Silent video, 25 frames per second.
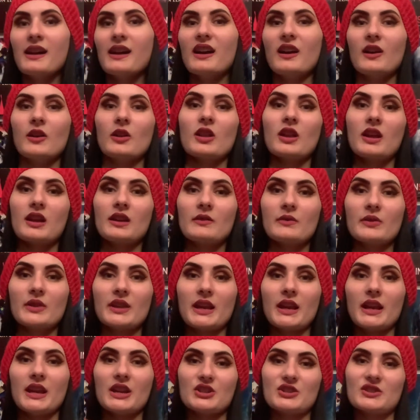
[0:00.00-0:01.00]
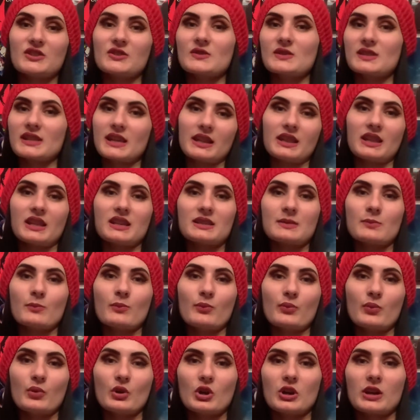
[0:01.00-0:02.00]
a lot of the issues in this
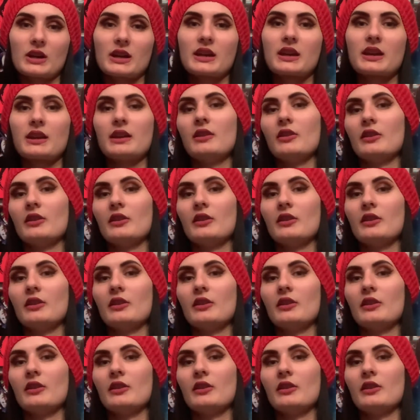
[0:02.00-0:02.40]
book